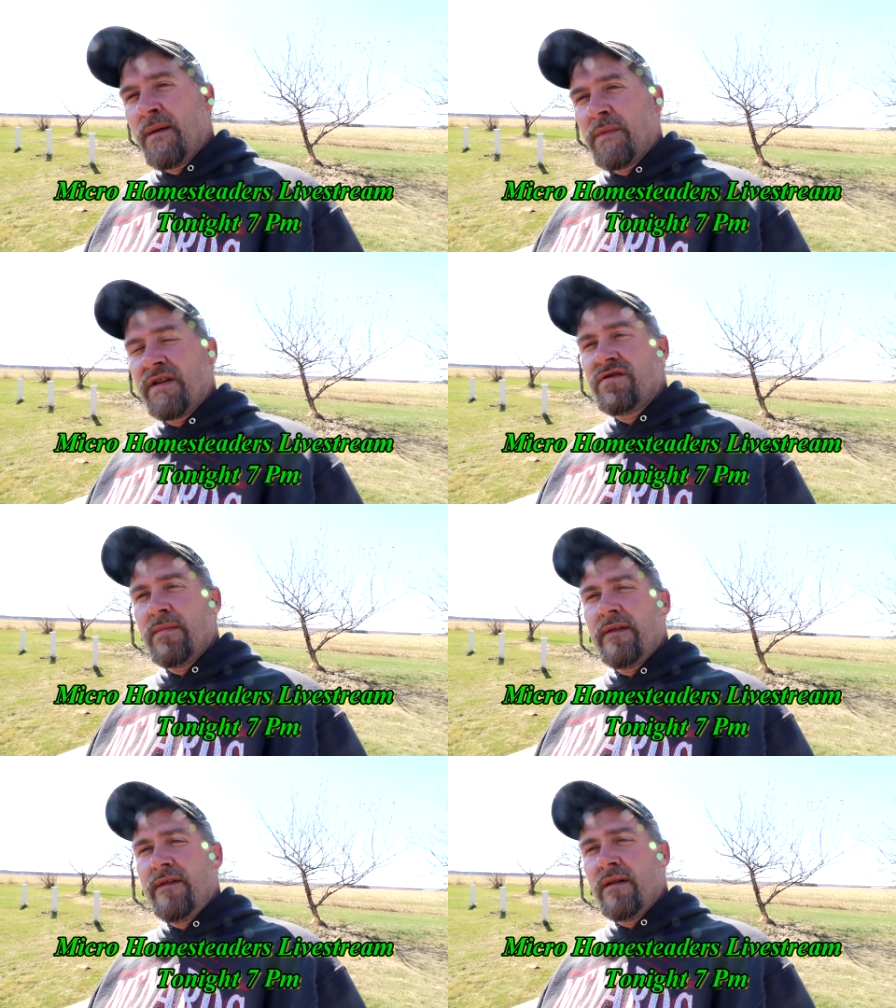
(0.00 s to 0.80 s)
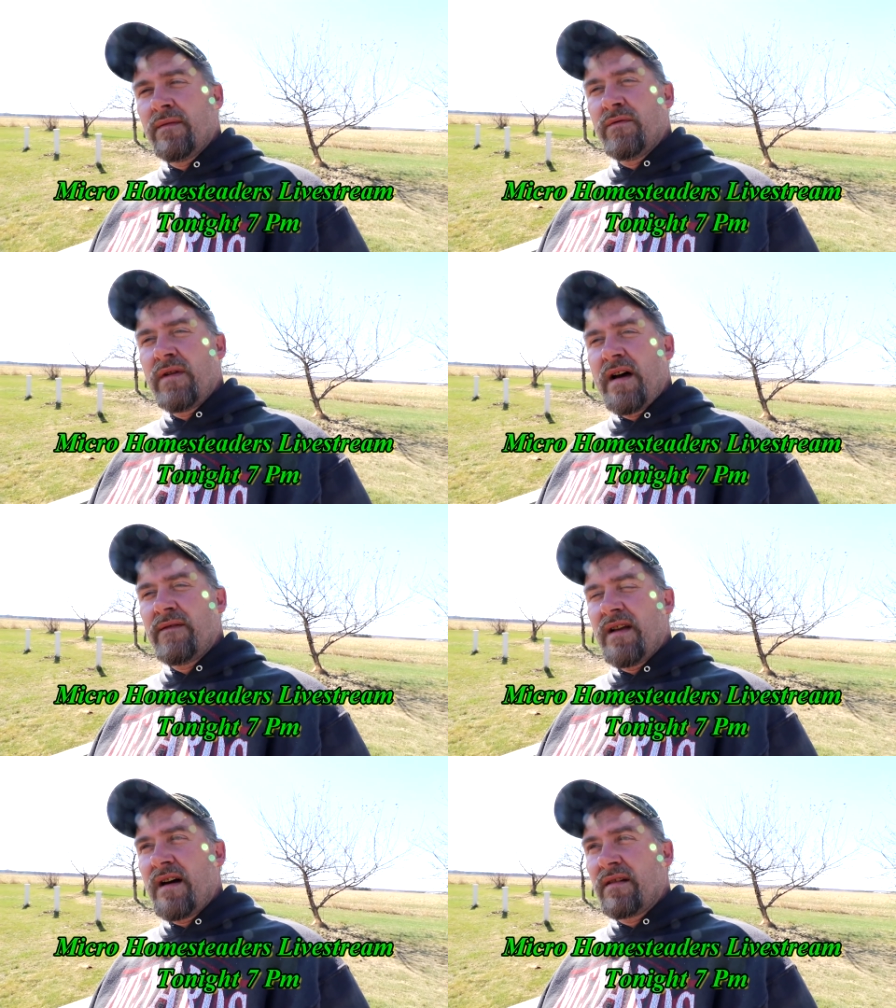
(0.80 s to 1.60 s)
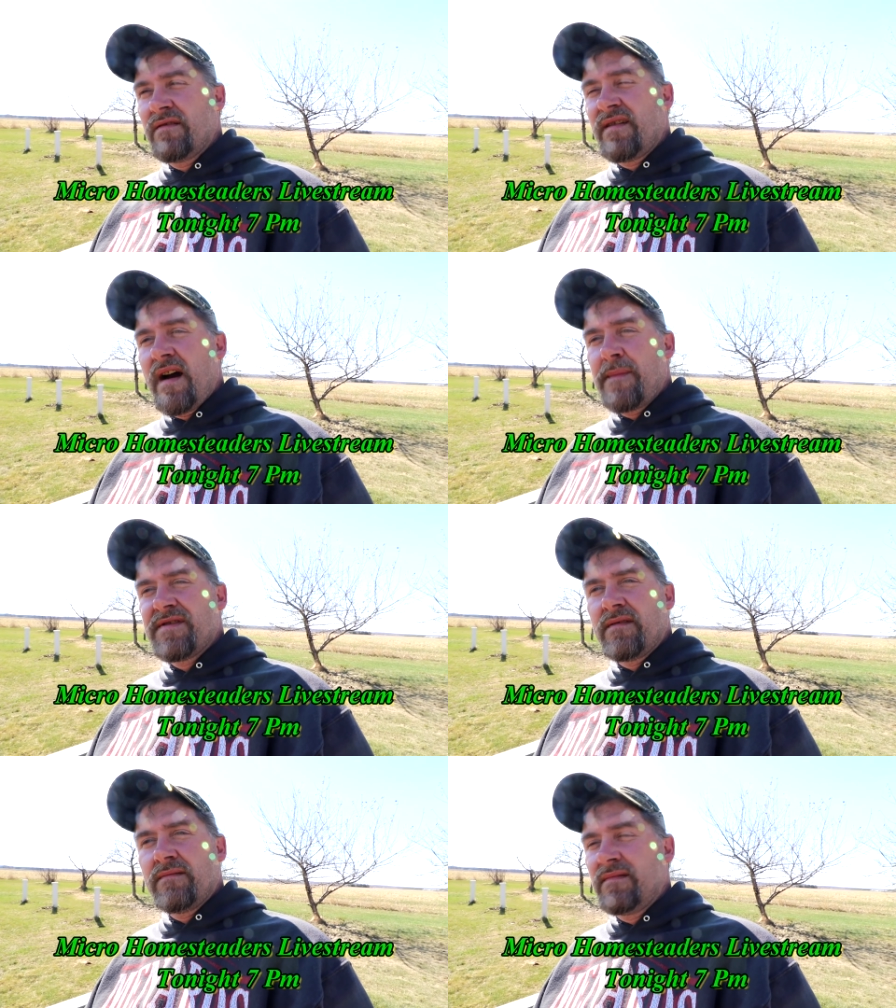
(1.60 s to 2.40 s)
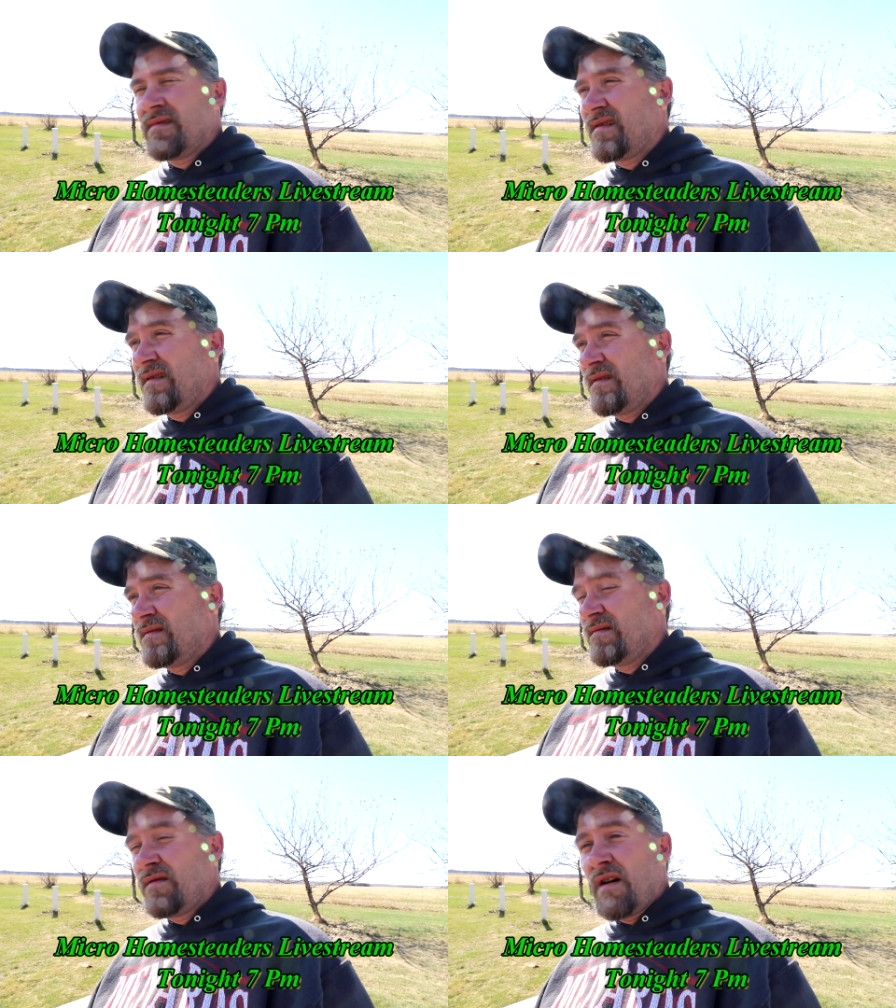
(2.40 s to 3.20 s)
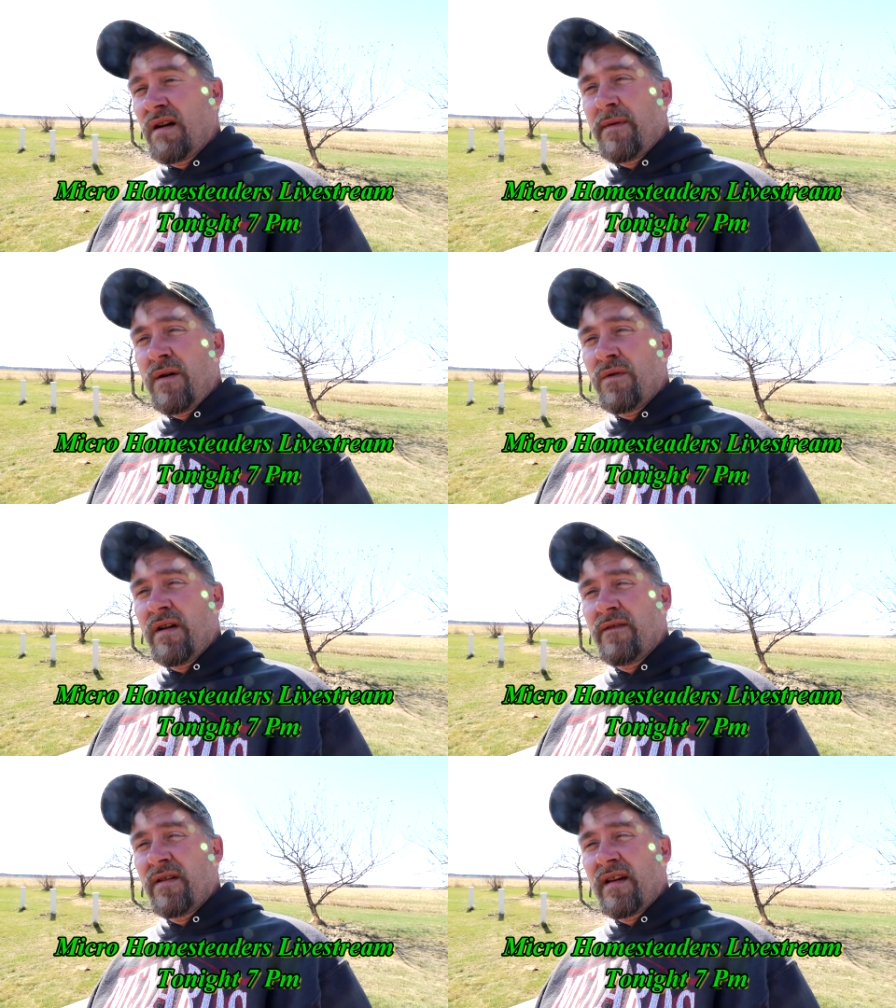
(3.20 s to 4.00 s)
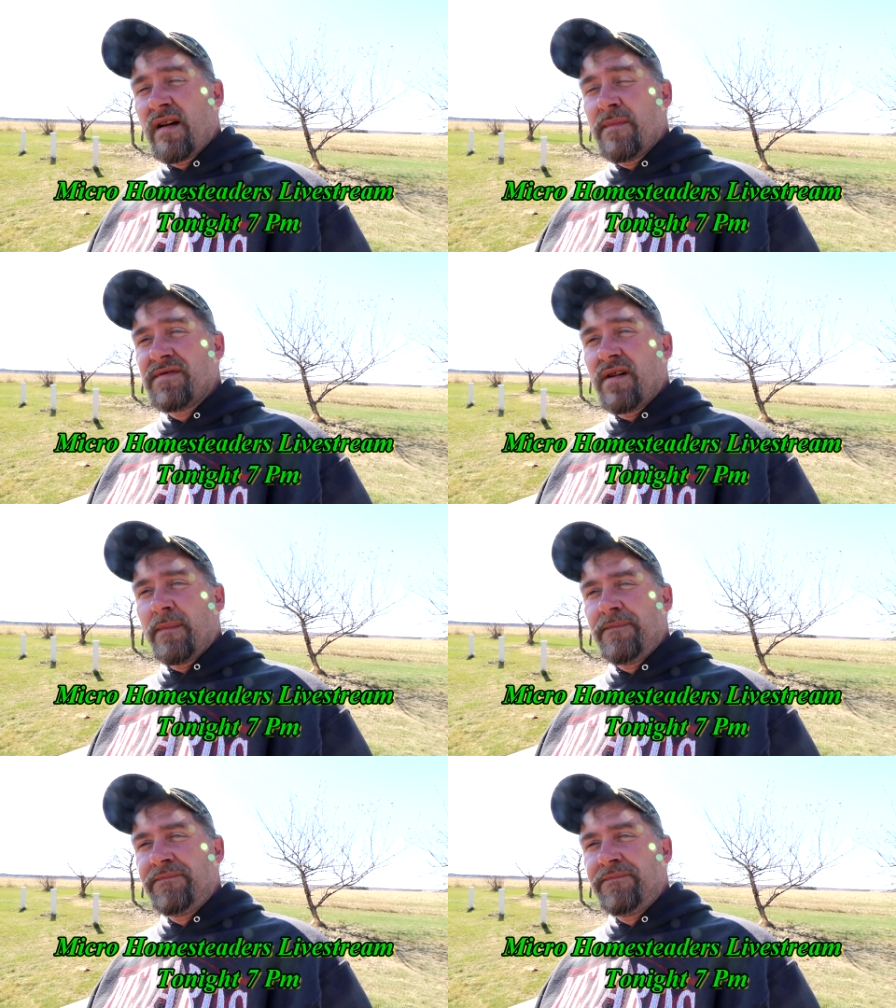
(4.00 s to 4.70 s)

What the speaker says: But it should be fun. We'll have a lot of good times and talk about whatever that comes up.